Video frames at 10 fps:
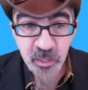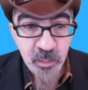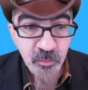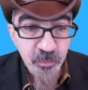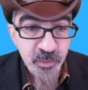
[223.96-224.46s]

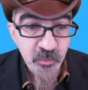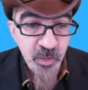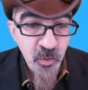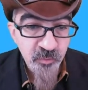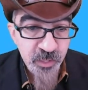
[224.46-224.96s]
email me
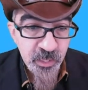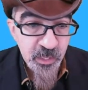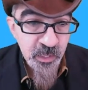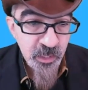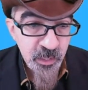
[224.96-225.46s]
right over
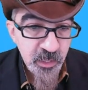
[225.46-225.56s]
here,